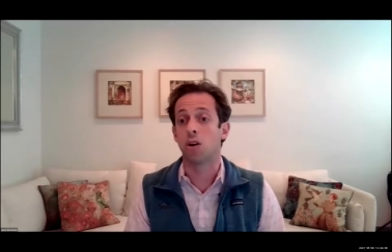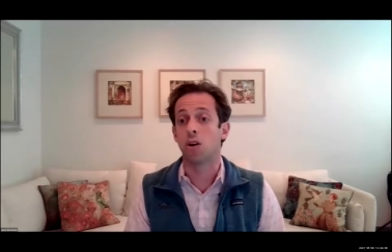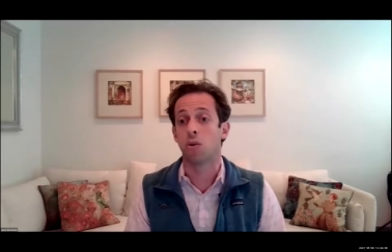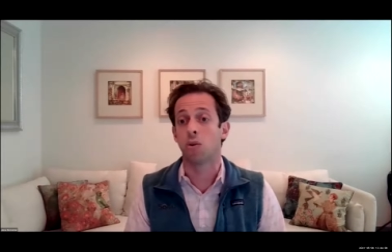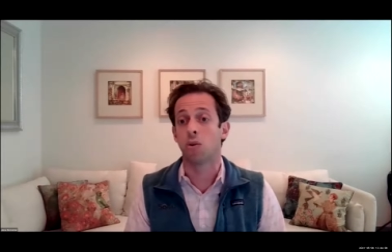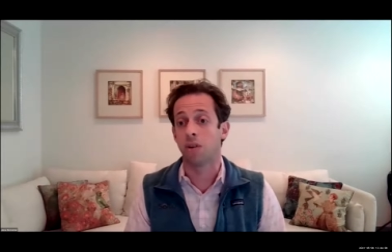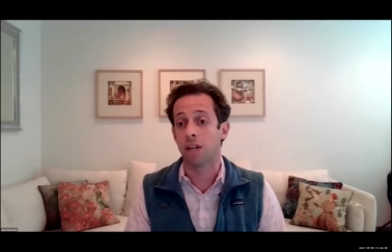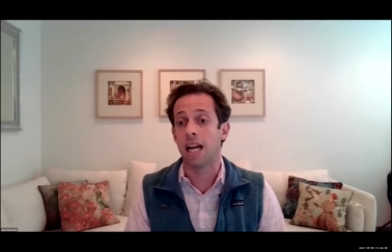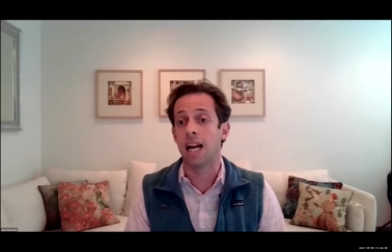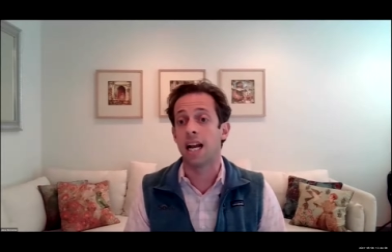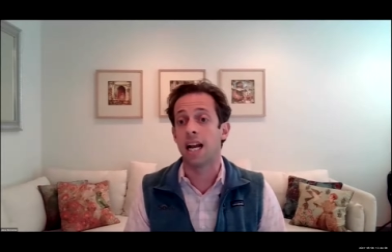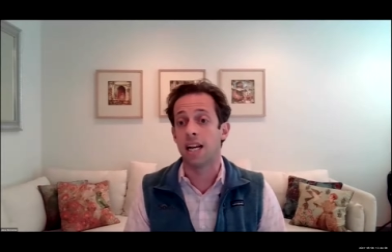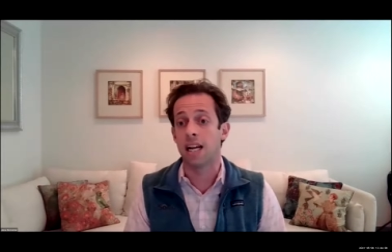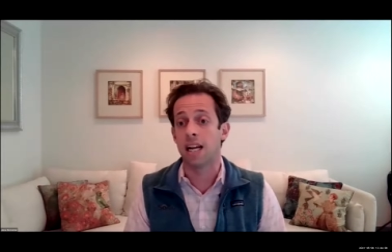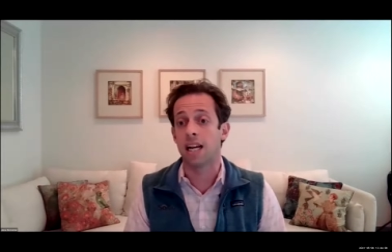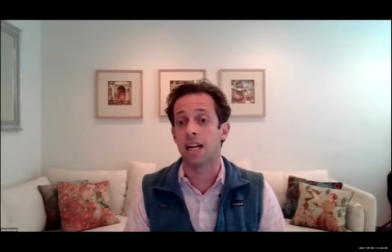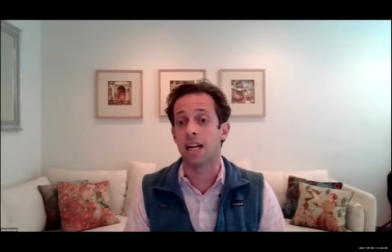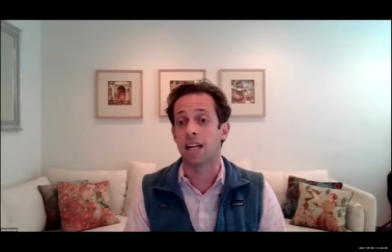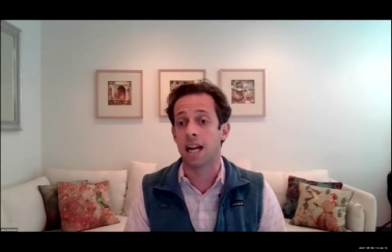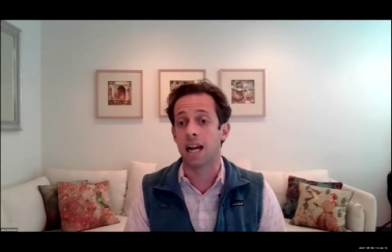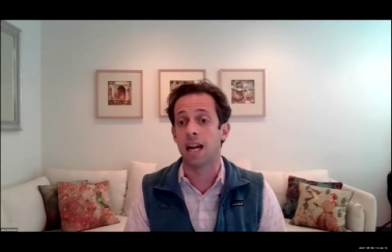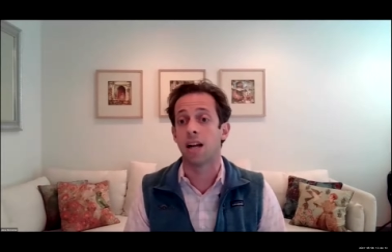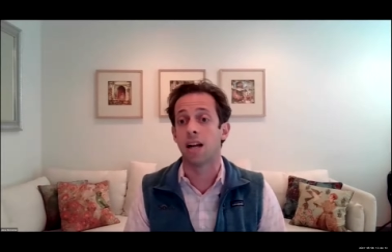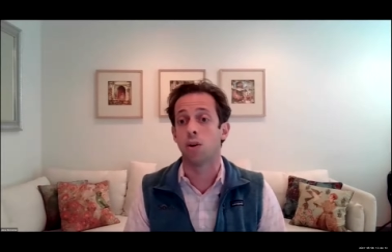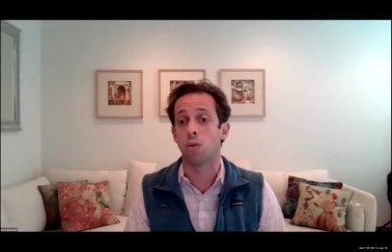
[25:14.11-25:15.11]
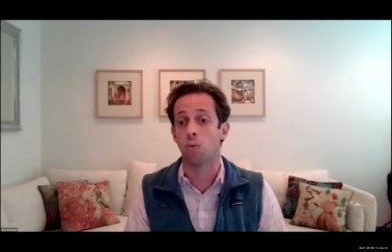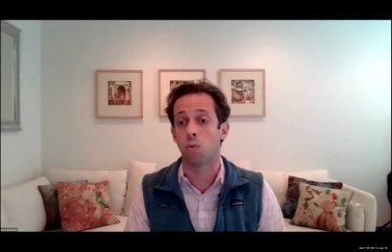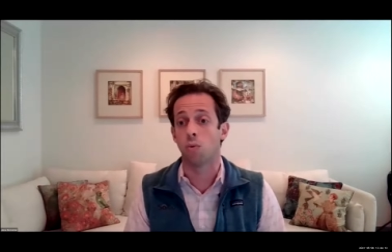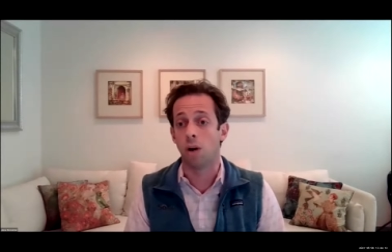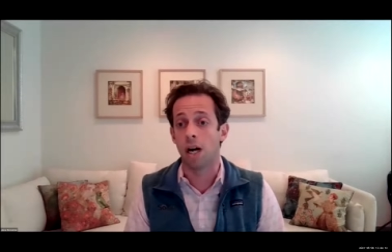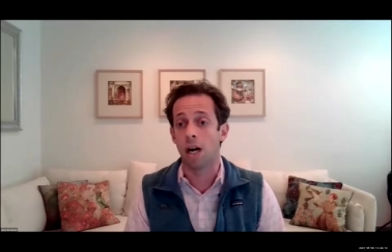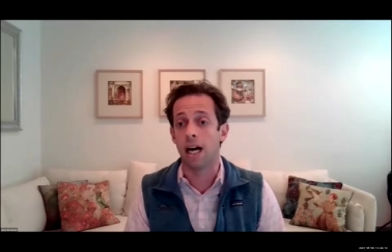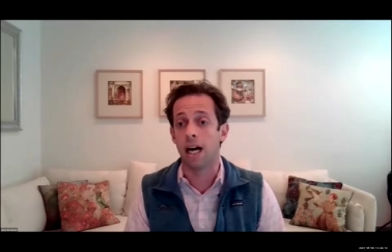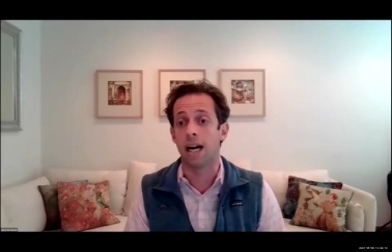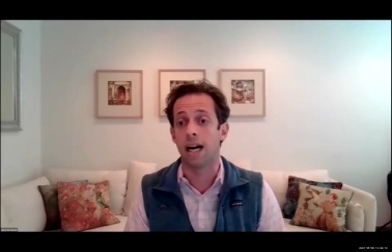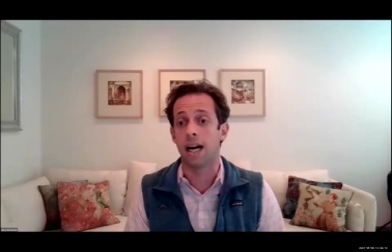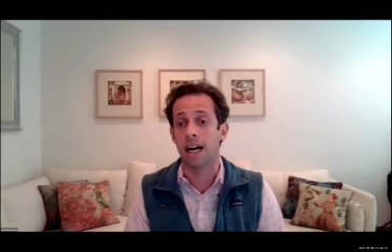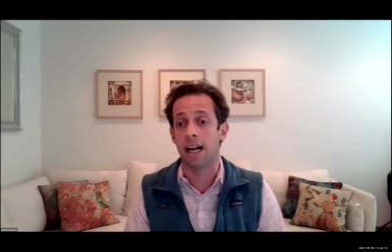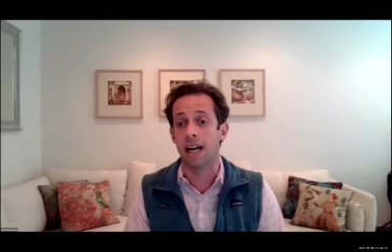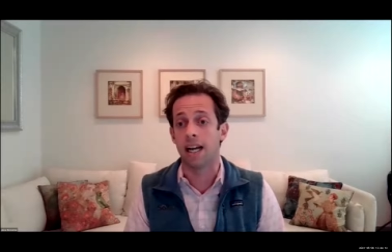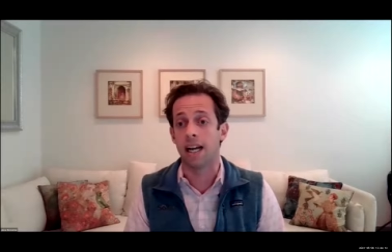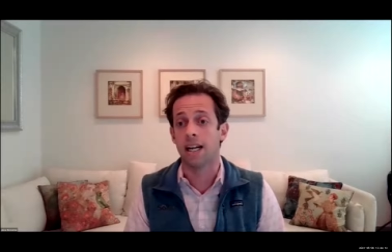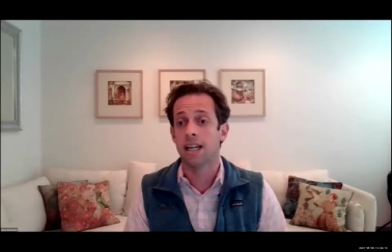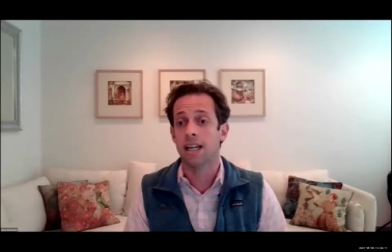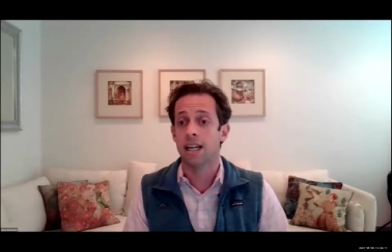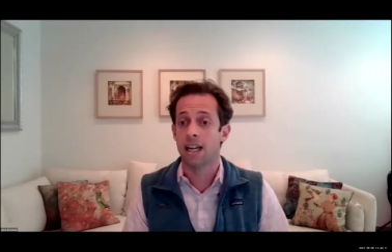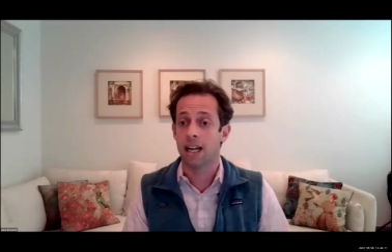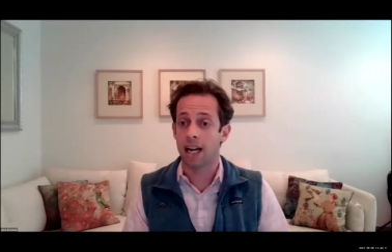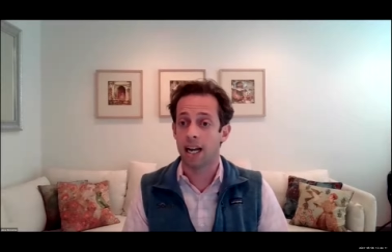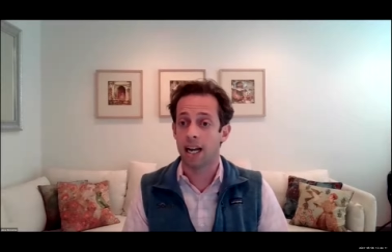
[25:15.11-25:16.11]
created and why,